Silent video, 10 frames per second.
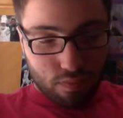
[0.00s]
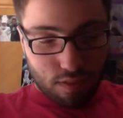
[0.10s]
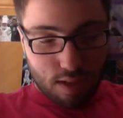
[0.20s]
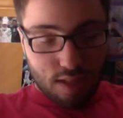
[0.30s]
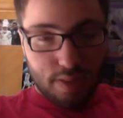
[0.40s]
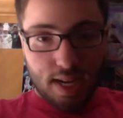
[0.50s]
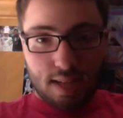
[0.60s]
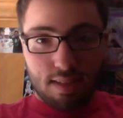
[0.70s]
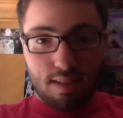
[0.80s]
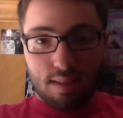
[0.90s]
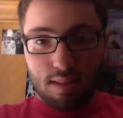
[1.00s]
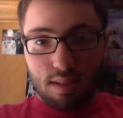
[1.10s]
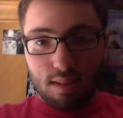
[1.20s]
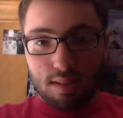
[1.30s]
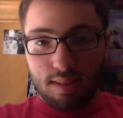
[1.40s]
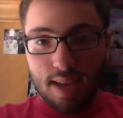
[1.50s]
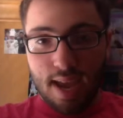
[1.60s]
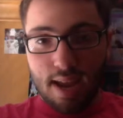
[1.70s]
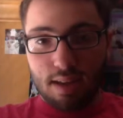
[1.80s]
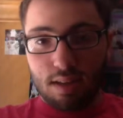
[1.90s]
Next we got
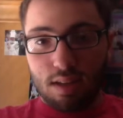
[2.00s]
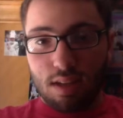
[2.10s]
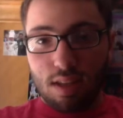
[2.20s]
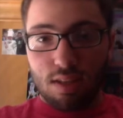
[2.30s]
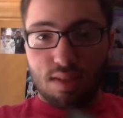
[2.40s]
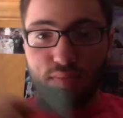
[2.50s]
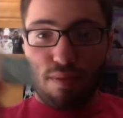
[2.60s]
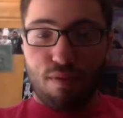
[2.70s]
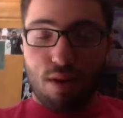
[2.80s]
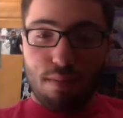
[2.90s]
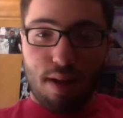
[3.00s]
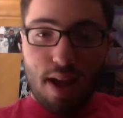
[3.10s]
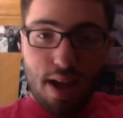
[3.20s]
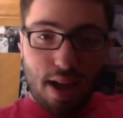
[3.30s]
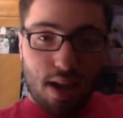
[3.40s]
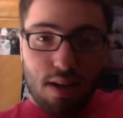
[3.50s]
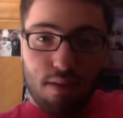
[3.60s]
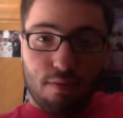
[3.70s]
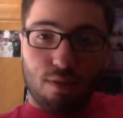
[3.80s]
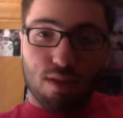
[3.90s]
Ted. This is before my
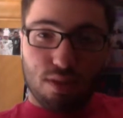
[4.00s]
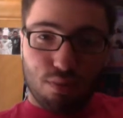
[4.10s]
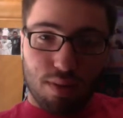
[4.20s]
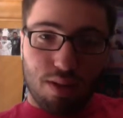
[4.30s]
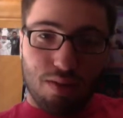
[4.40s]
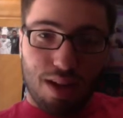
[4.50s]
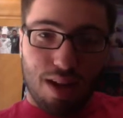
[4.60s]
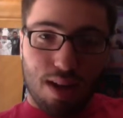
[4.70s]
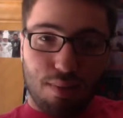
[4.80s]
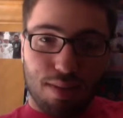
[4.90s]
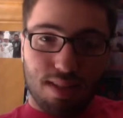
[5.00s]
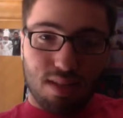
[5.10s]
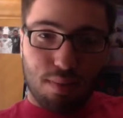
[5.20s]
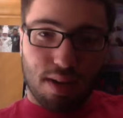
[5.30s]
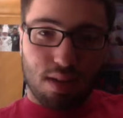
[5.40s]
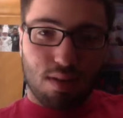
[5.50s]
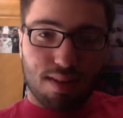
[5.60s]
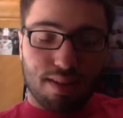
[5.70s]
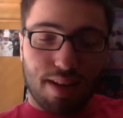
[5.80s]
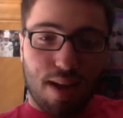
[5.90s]
first real con. I went to SuperCon
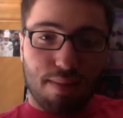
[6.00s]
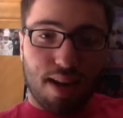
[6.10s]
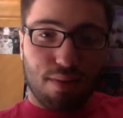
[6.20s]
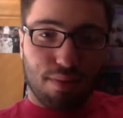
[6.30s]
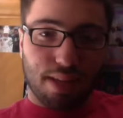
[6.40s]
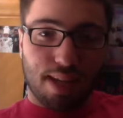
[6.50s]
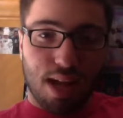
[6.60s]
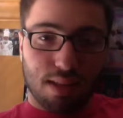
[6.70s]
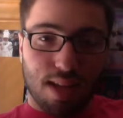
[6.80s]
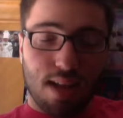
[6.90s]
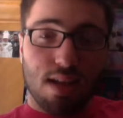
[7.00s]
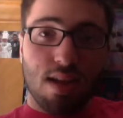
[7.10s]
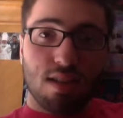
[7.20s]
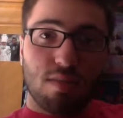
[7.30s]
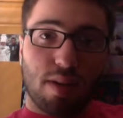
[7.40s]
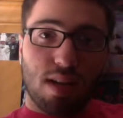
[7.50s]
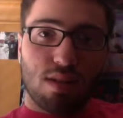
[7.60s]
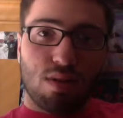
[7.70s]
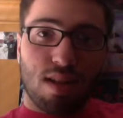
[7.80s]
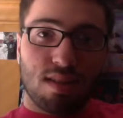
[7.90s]
2009, but I don't really count that. SuperCon
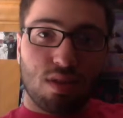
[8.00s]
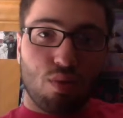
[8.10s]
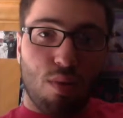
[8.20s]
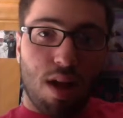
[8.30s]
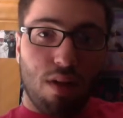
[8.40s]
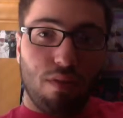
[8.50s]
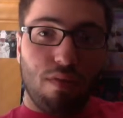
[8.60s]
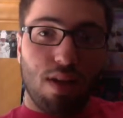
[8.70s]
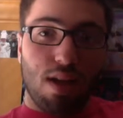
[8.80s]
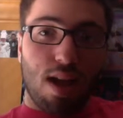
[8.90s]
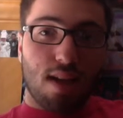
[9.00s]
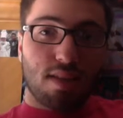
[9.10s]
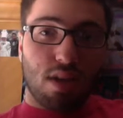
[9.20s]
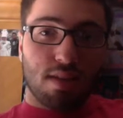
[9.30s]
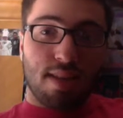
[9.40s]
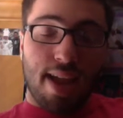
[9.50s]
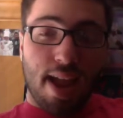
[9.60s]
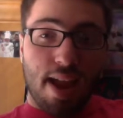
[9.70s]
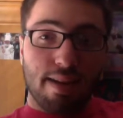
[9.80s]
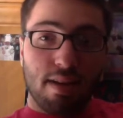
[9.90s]
2012, I saw
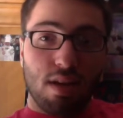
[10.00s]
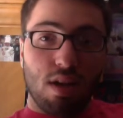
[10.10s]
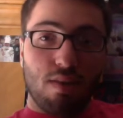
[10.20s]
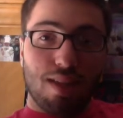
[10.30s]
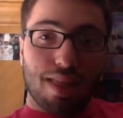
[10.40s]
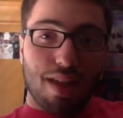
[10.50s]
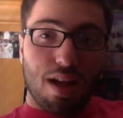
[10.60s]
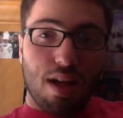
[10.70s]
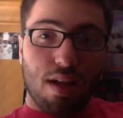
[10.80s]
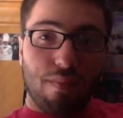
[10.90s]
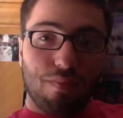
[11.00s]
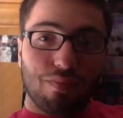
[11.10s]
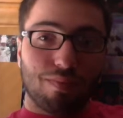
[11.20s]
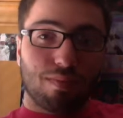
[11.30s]
Ted with Alberto